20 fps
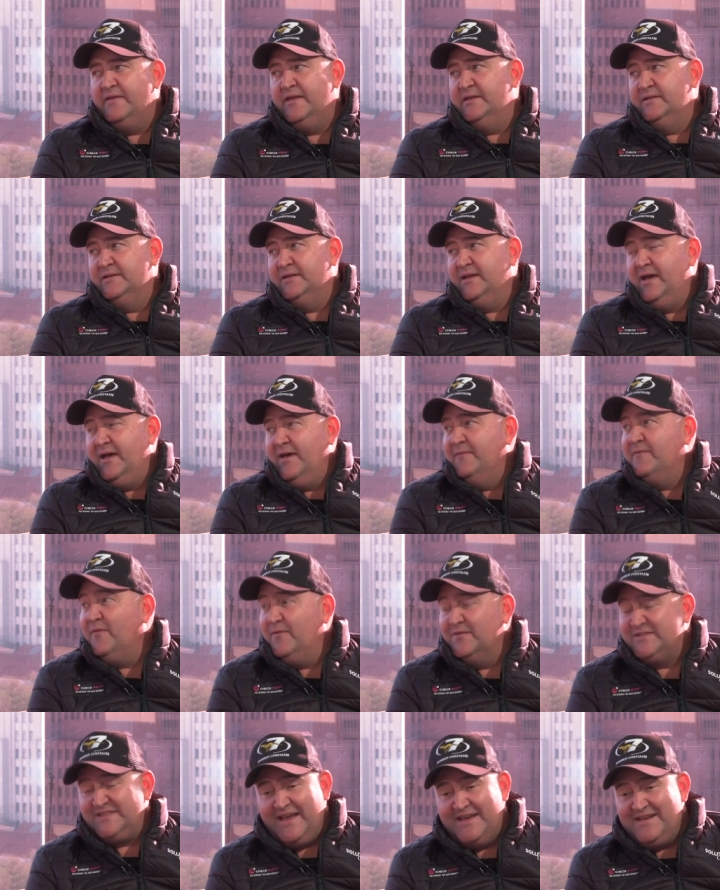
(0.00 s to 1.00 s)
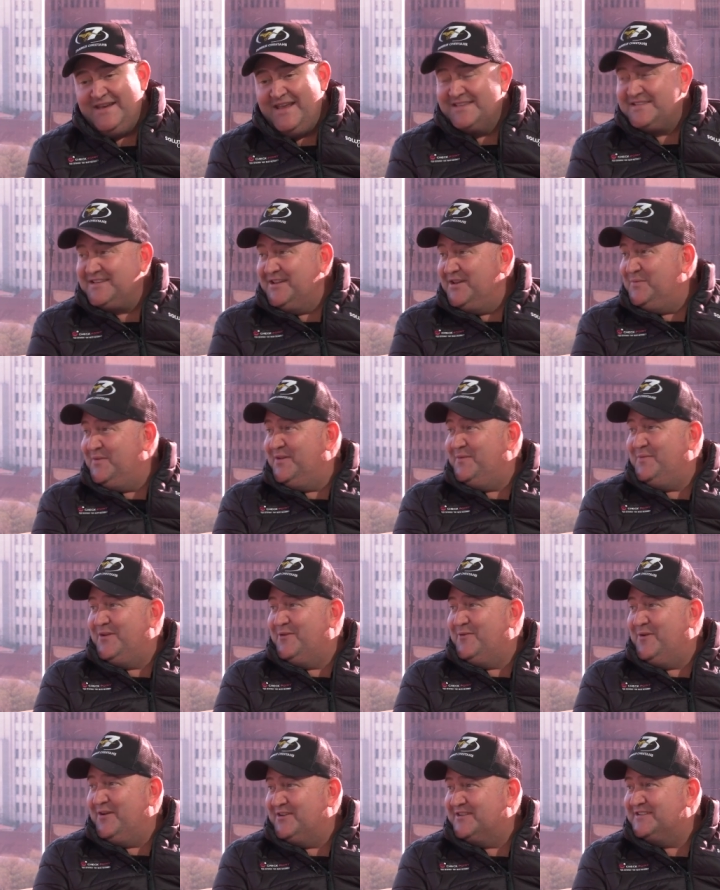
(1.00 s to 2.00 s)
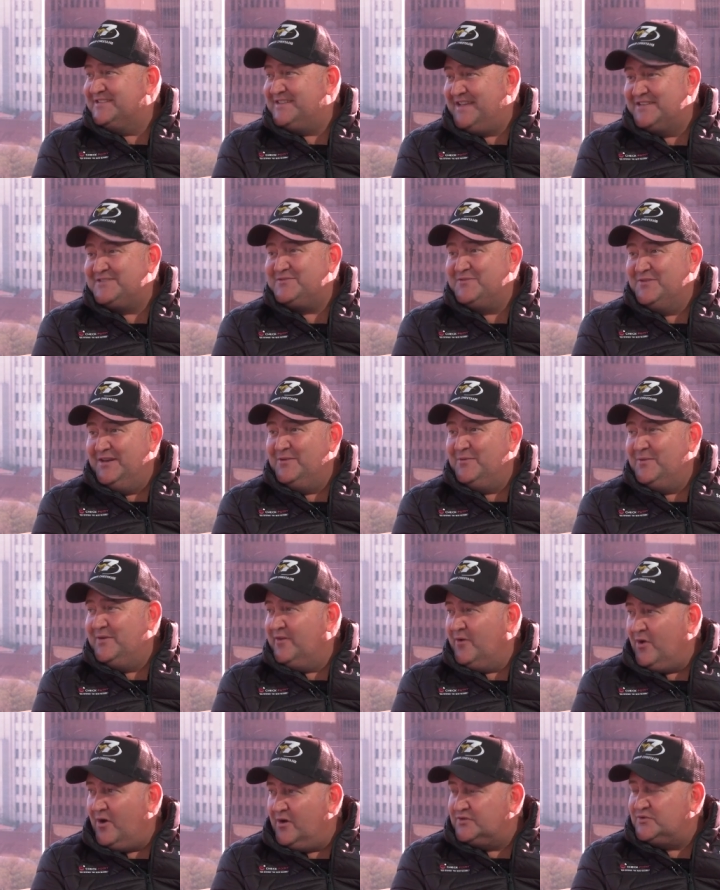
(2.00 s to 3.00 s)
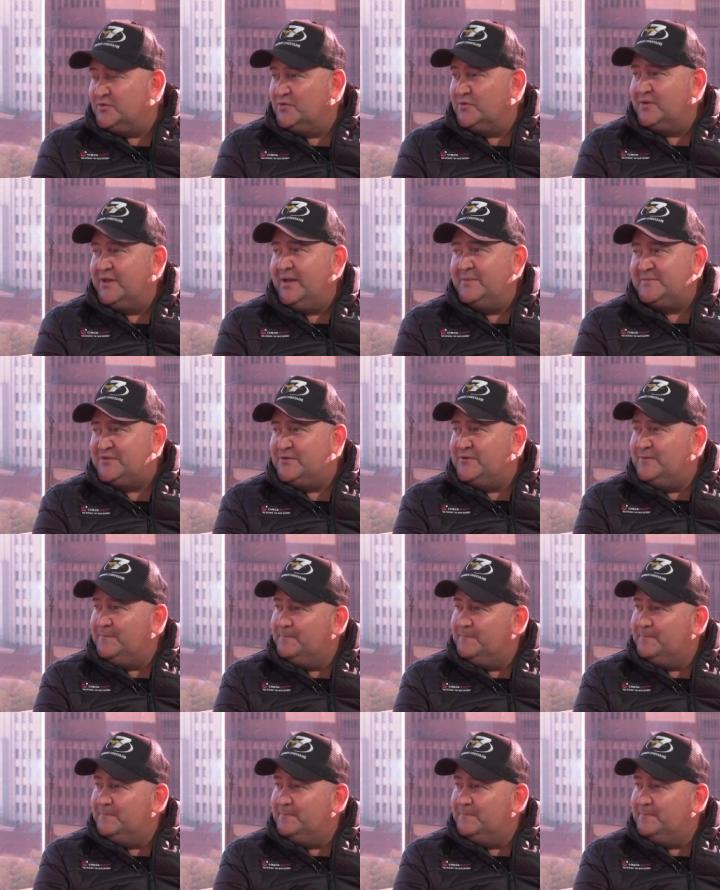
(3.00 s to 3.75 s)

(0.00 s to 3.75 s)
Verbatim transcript: then uh, Sunday is going to be a big one because that's really where the hard talk comes in.